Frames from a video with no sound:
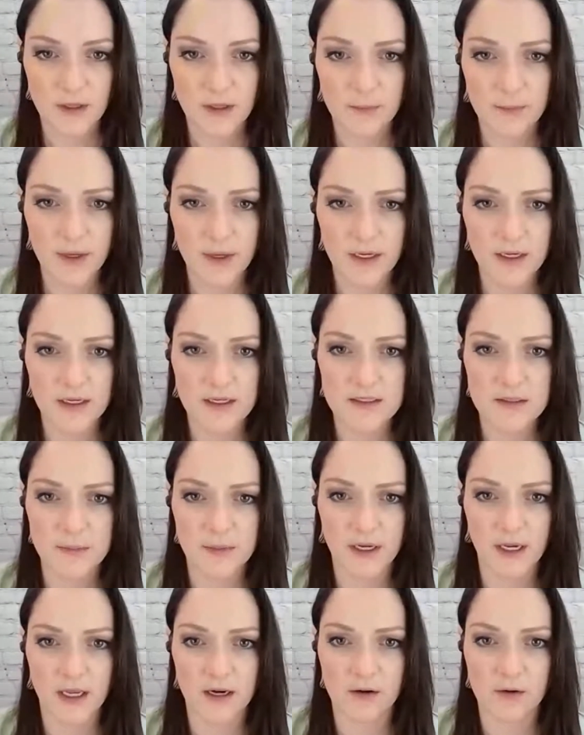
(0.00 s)
Megan is a
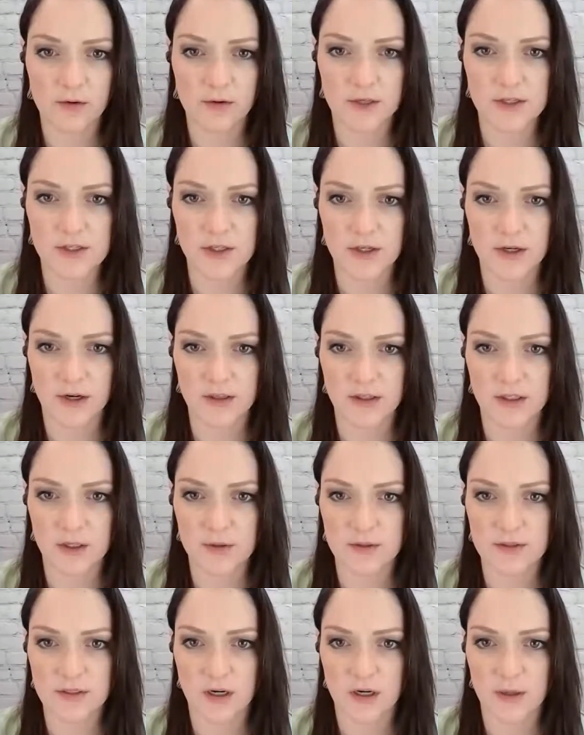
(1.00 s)
mechanical engineer at the
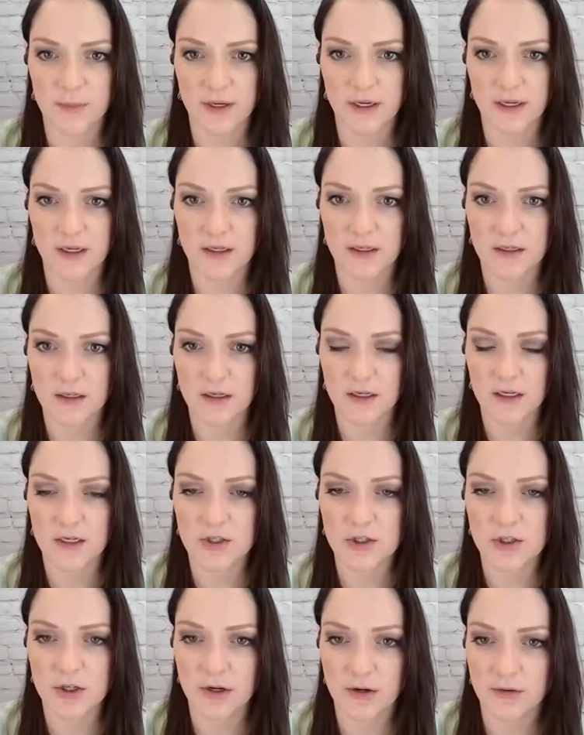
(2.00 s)
U.S. Army
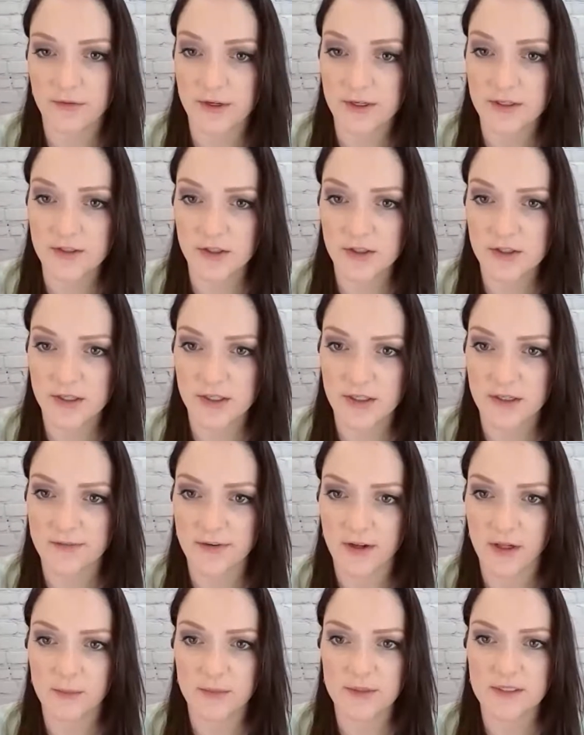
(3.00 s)
Engineer Research and
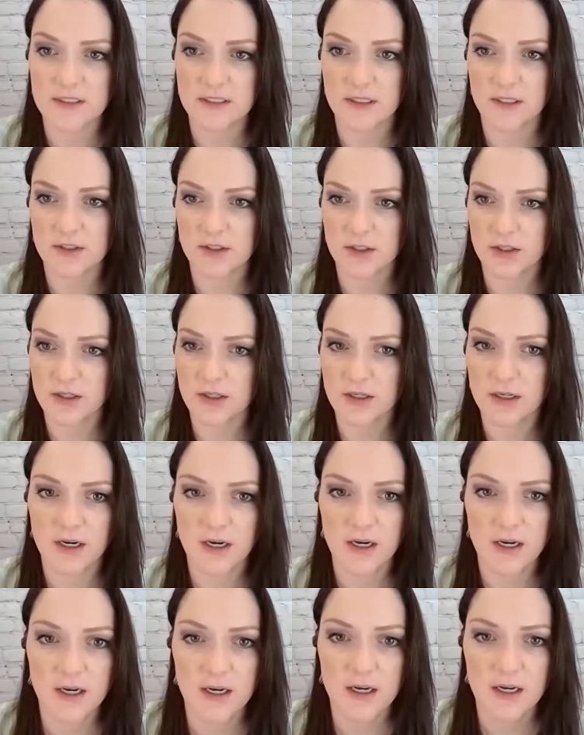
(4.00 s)
Development Center.
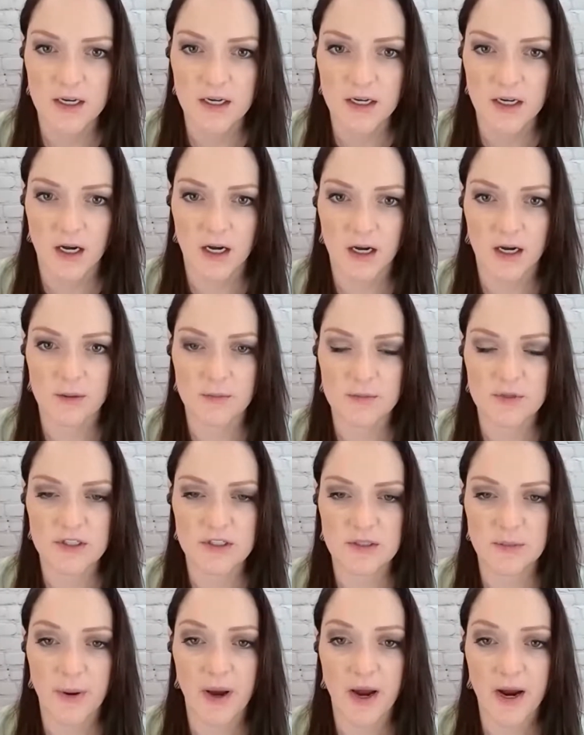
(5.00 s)
She's
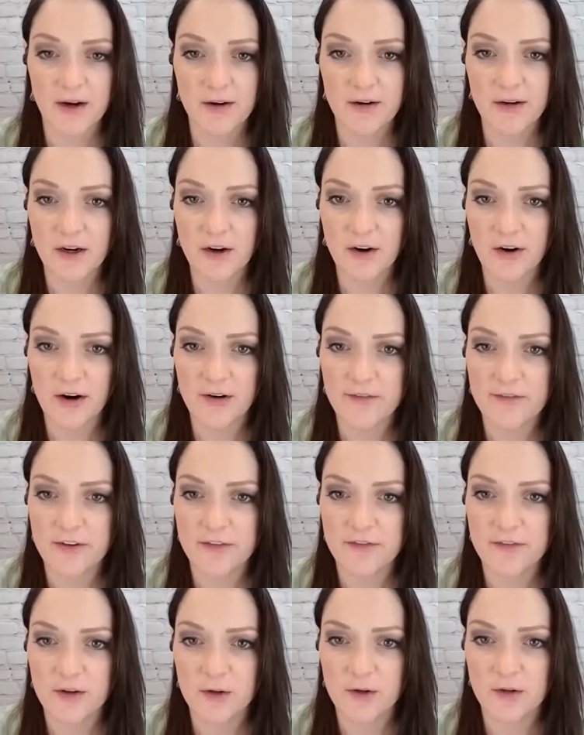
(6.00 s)
a pioneer of the
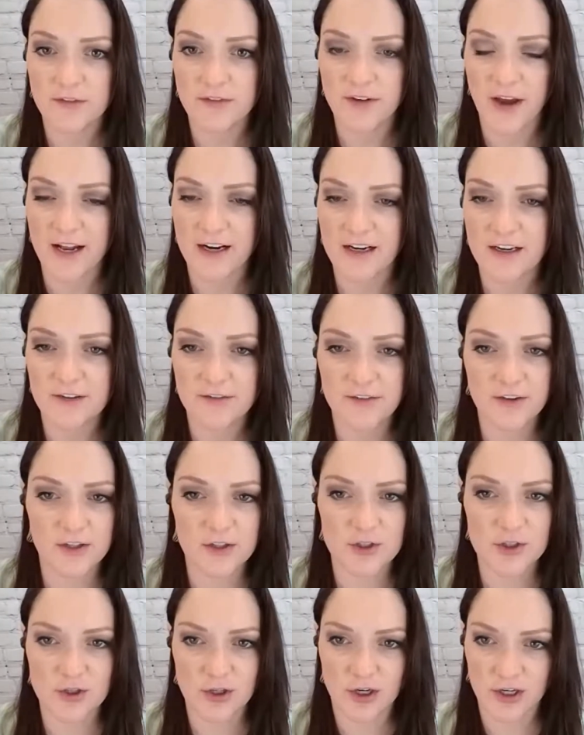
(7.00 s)
field of additive
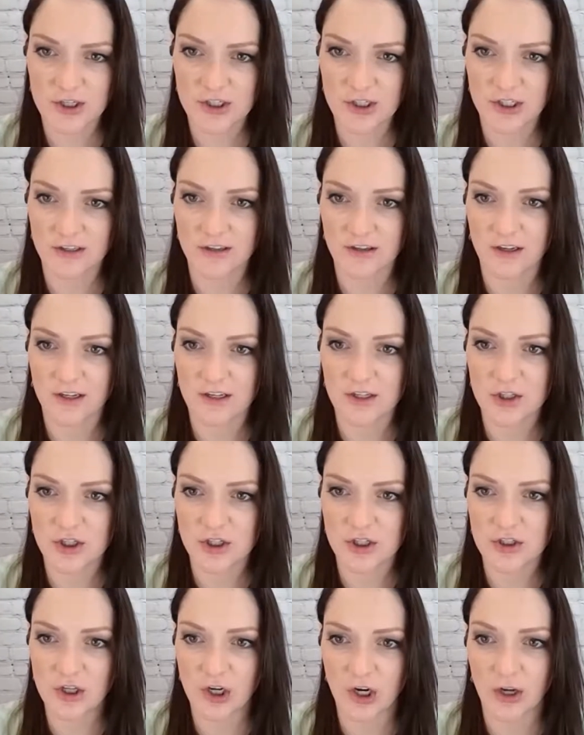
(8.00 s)
construction, and she
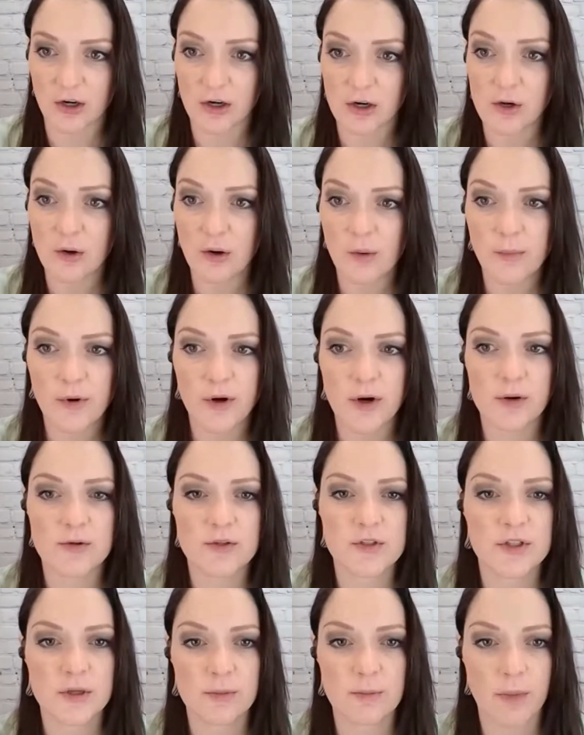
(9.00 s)
took a new
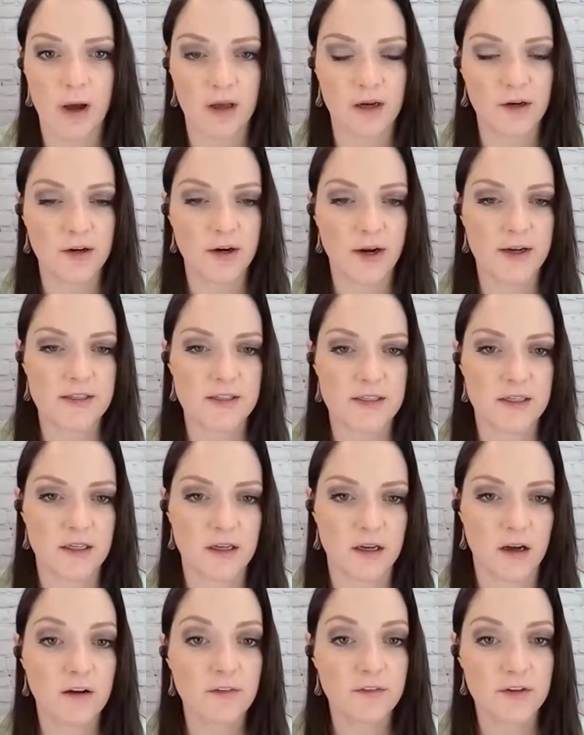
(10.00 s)
approach to modernizing
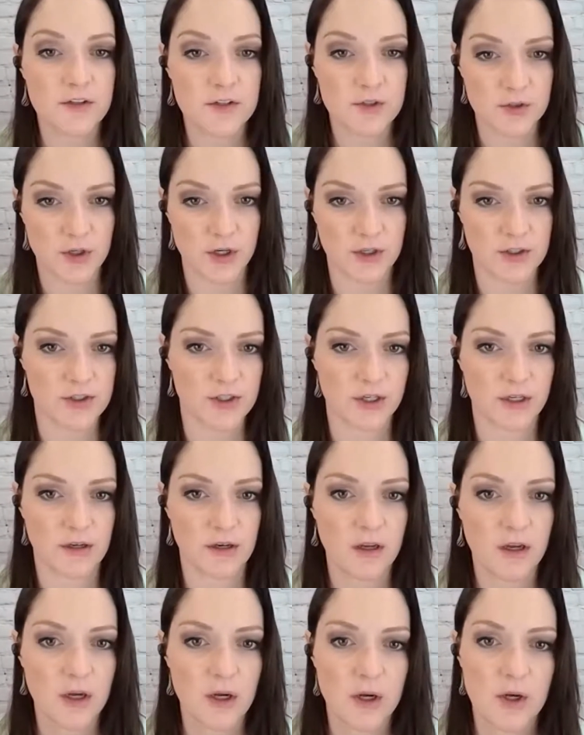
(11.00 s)
of construction
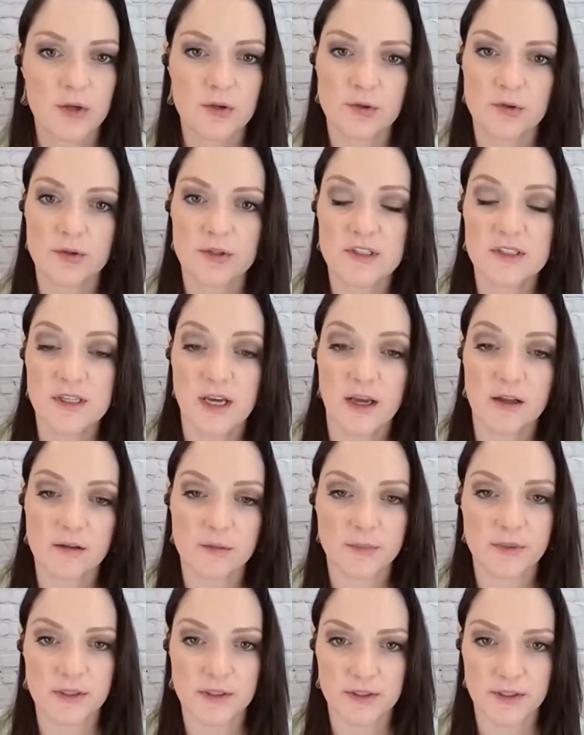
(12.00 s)
through the
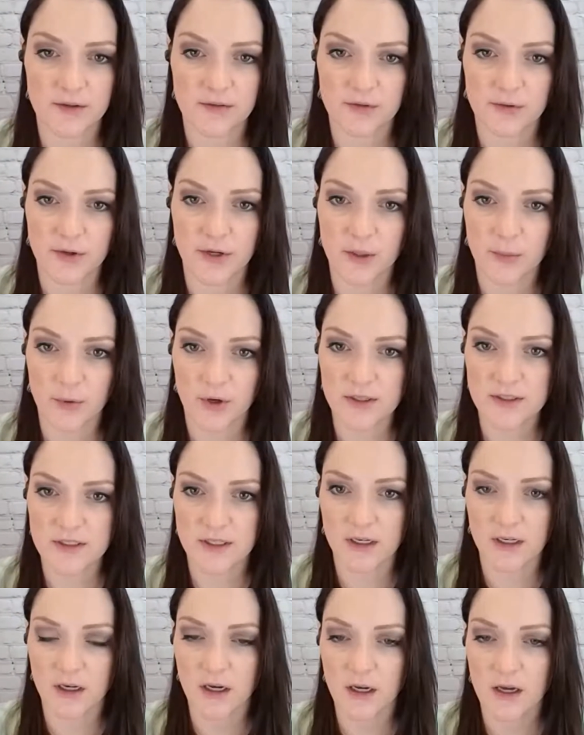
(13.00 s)
scalability of 3D
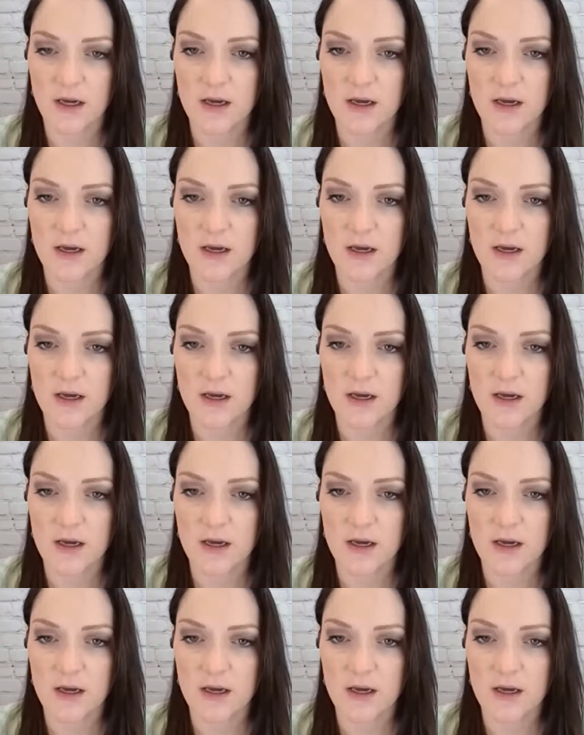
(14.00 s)
printing.